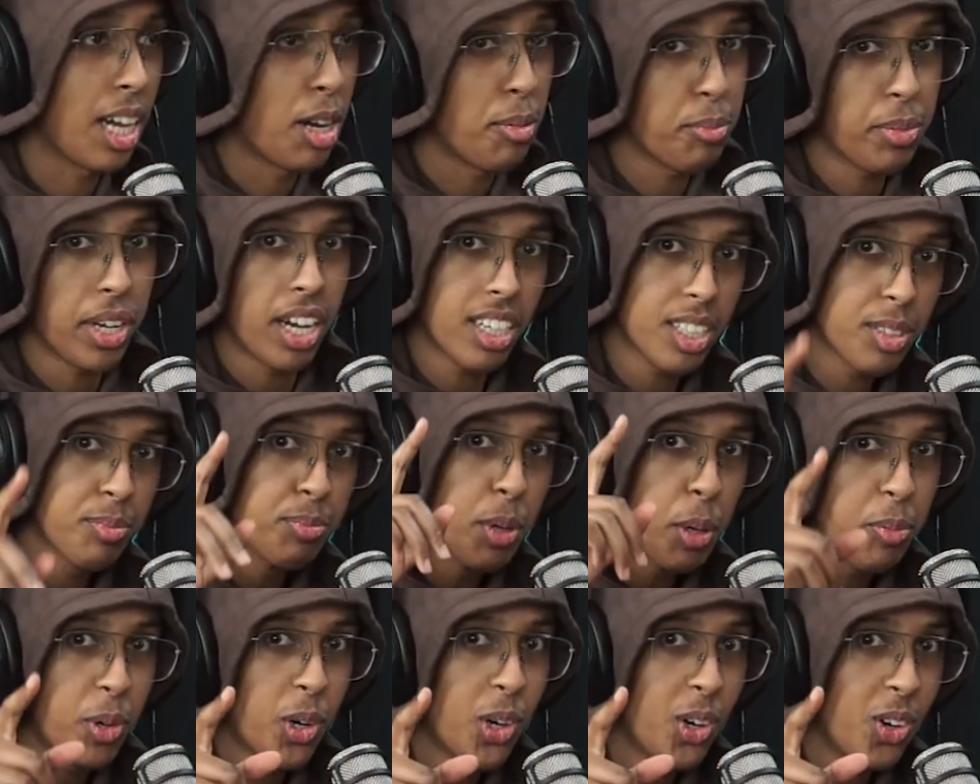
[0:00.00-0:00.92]
I'll be honest,
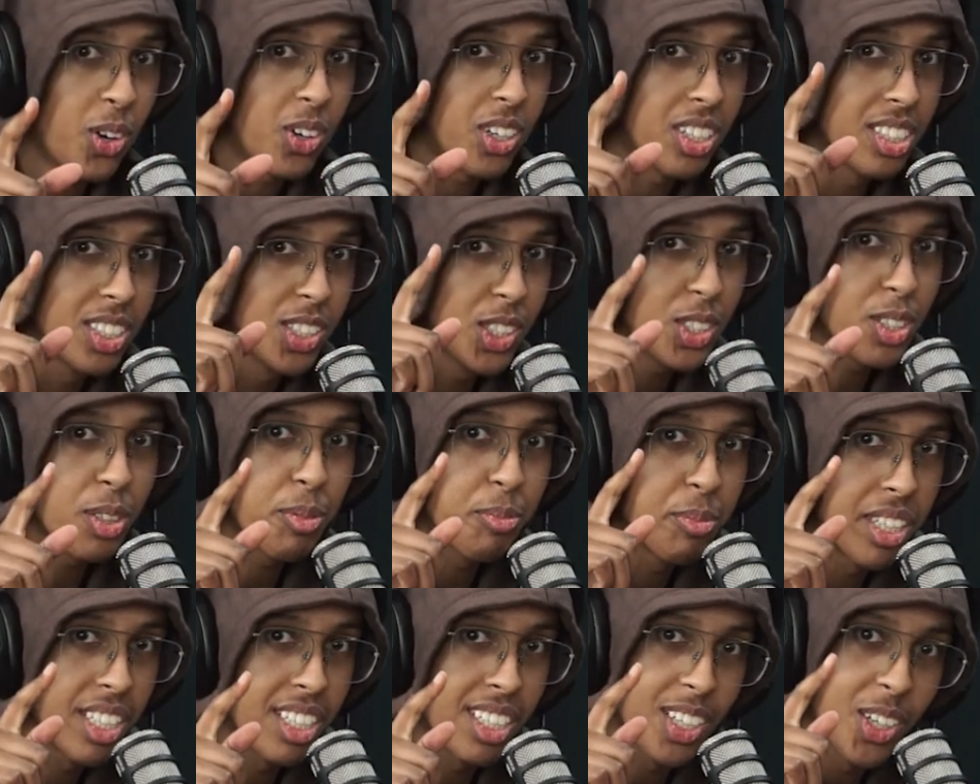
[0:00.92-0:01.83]
people on YouTube
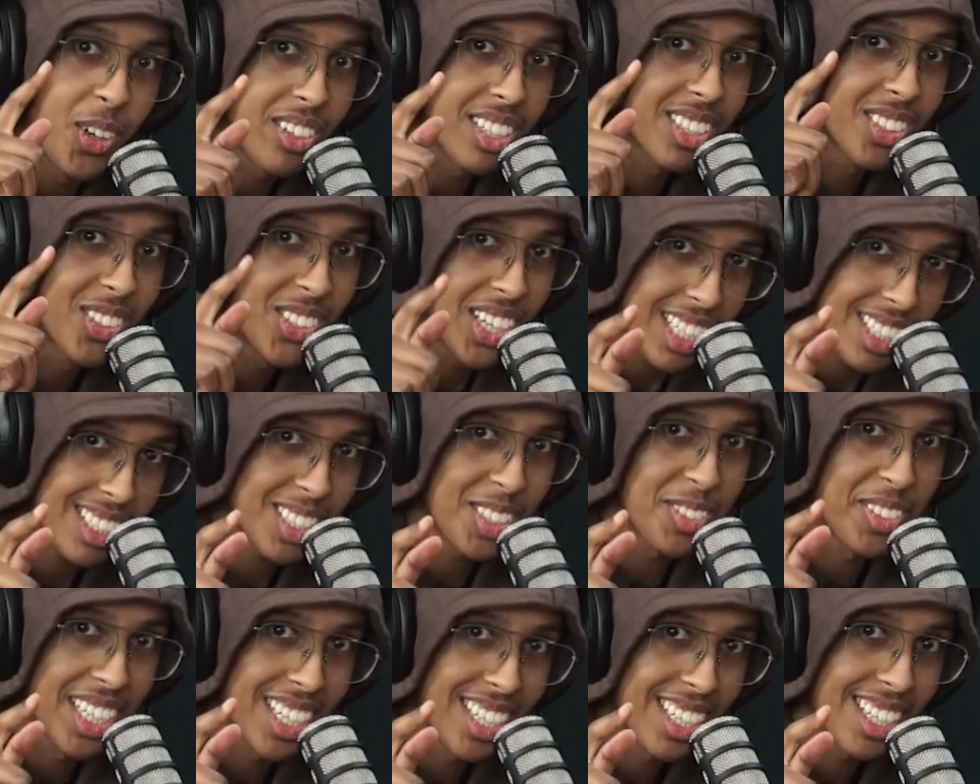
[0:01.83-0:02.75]
been going crazy,
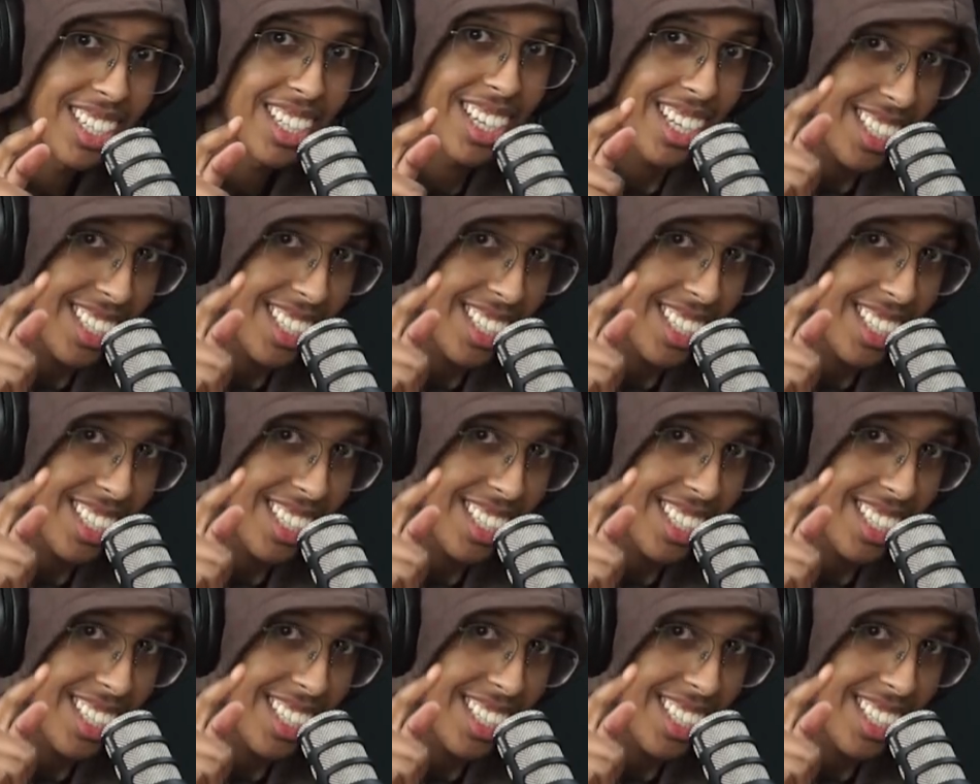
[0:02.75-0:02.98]
man.